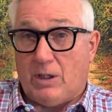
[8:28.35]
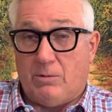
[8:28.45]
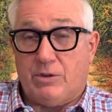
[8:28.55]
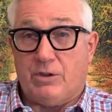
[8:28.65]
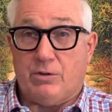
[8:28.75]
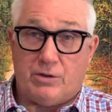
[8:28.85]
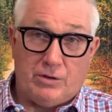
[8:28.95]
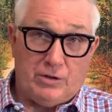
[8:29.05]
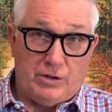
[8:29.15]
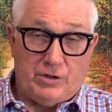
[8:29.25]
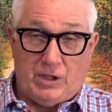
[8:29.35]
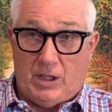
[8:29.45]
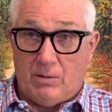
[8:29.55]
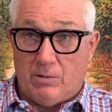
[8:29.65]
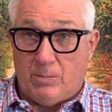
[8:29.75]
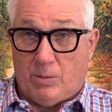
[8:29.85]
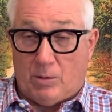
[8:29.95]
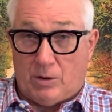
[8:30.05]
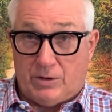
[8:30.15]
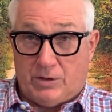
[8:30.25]
I was using GCA
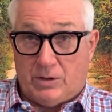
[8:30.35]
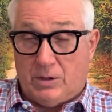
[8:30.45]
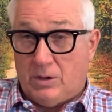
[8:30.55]
reports,